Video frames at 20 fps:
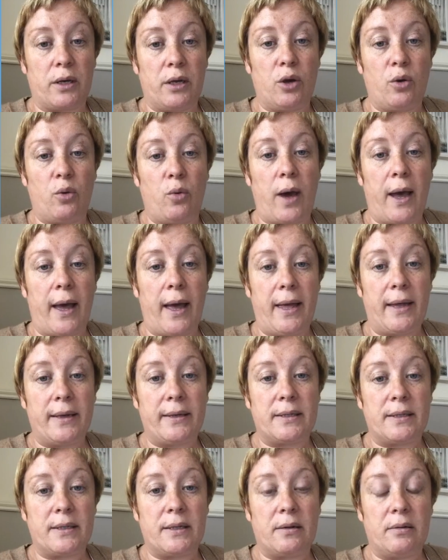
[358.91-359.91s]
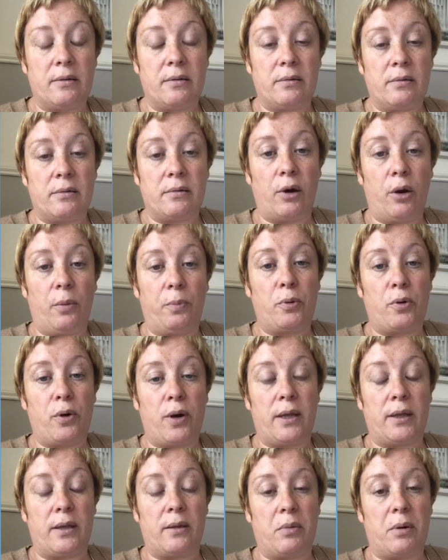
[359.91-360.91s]
You
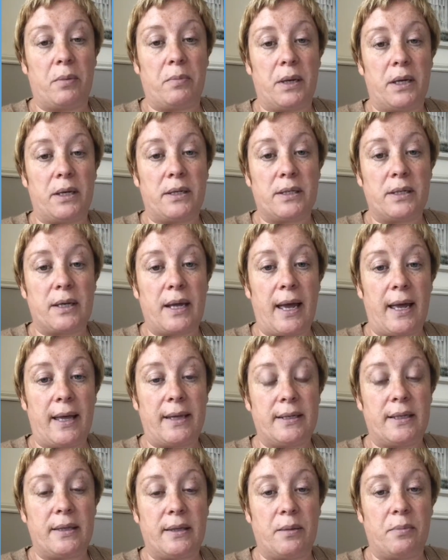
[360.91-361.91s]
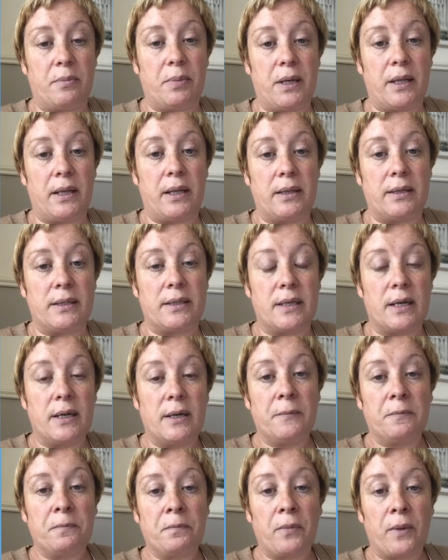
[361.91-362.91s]
upgrade them a bit, add in the bills,
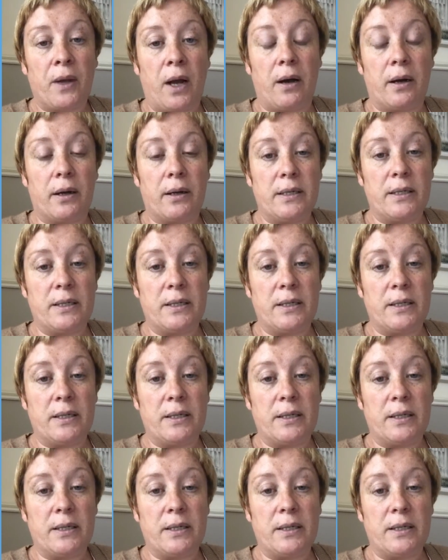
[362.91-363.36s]
high